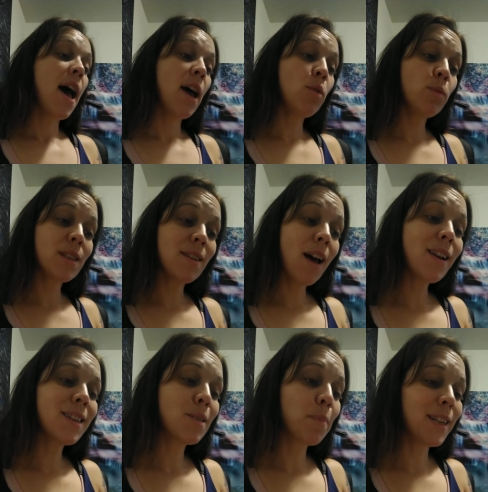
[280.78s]
and was
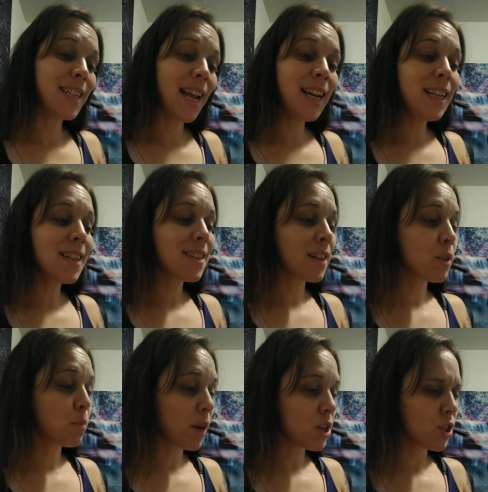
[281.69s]
not a spontaneous
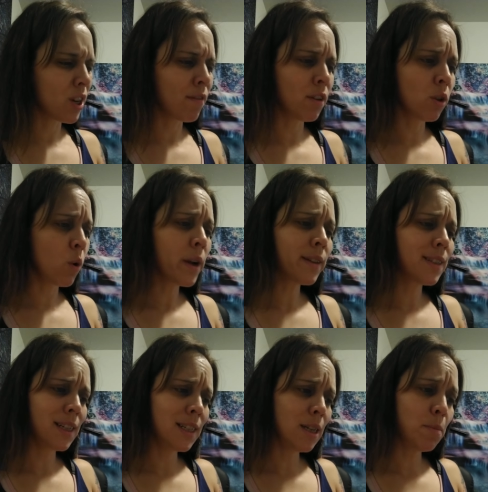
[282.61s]
expression of a
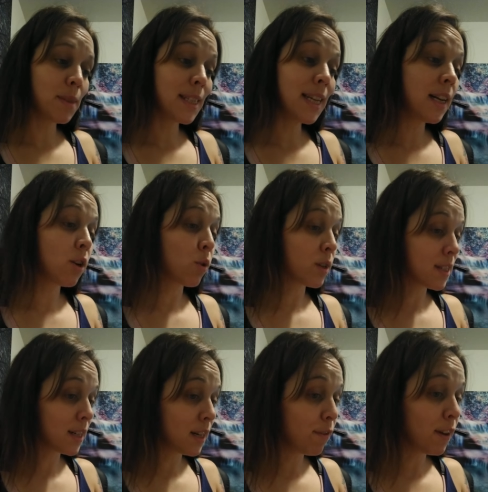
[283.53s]
loyalty deep seated or
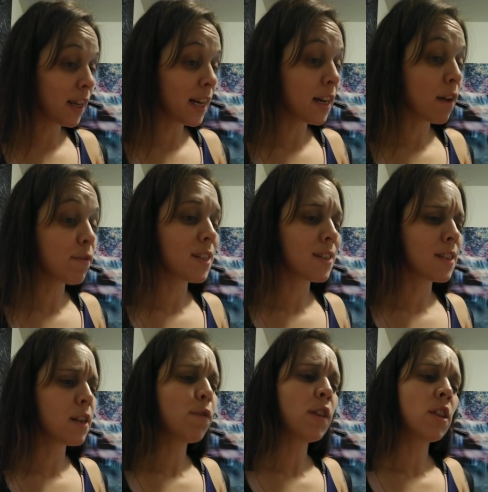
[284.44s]
significant enough to
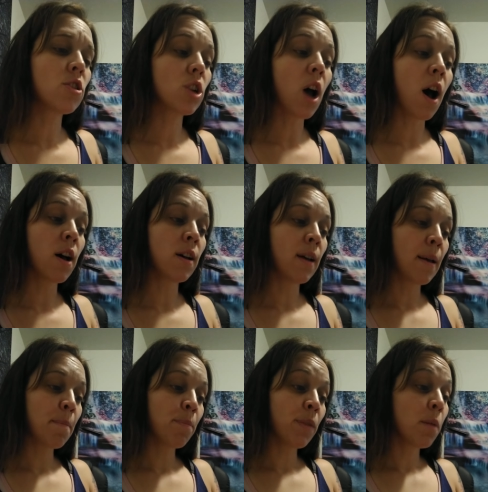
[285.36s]
stiffen the Shah.
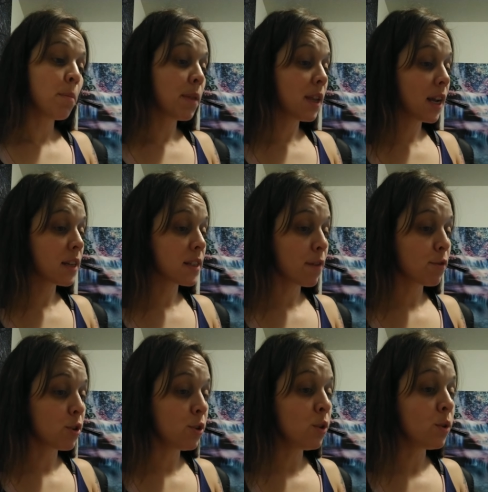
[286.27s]
But the next
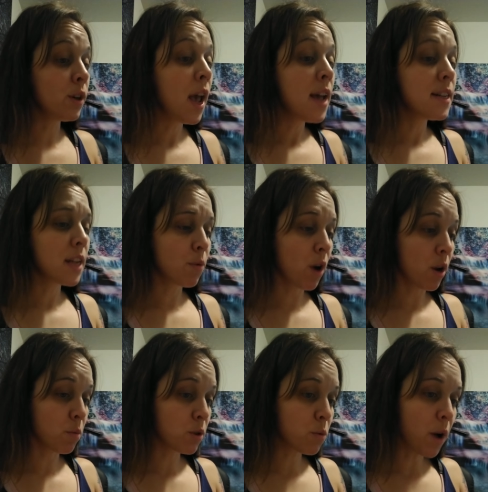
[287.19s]
afternoon
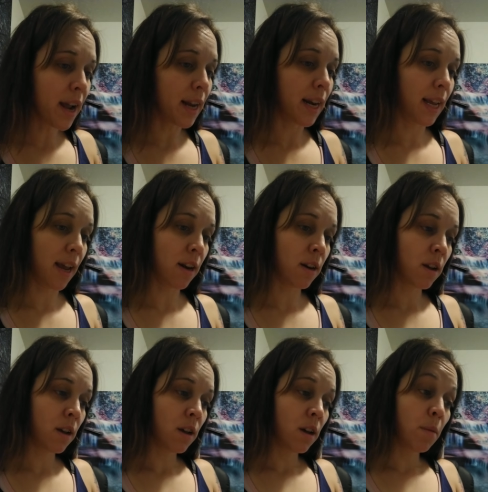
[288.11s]
Teheran was quiet again,
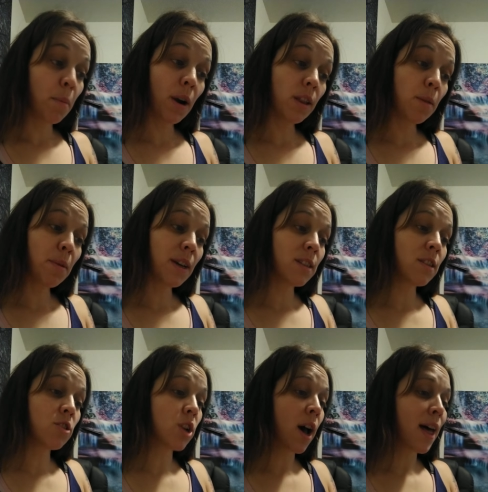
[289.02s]
partly because
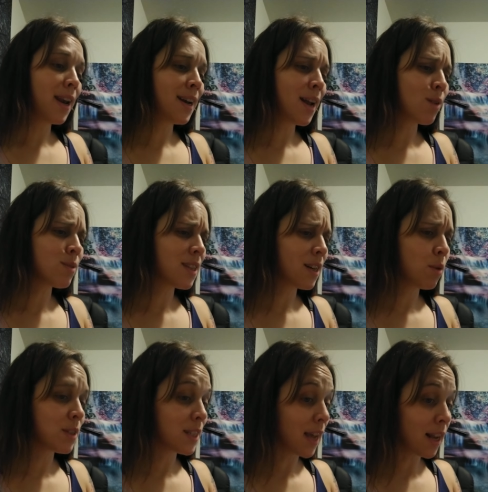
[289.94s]
the Shah had announced that he
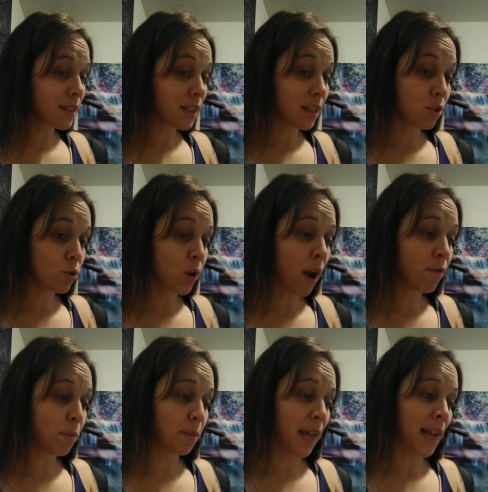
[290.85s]
was cancelling his
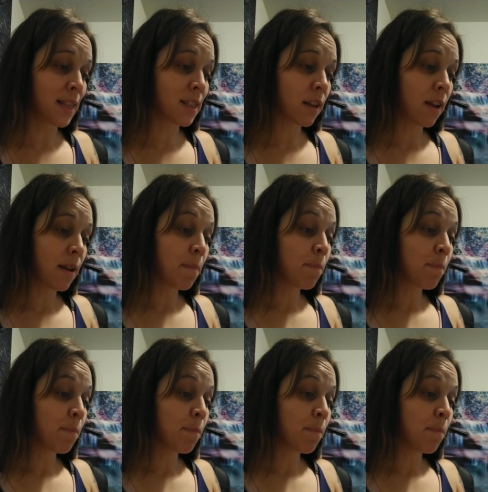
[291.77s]
travel plans.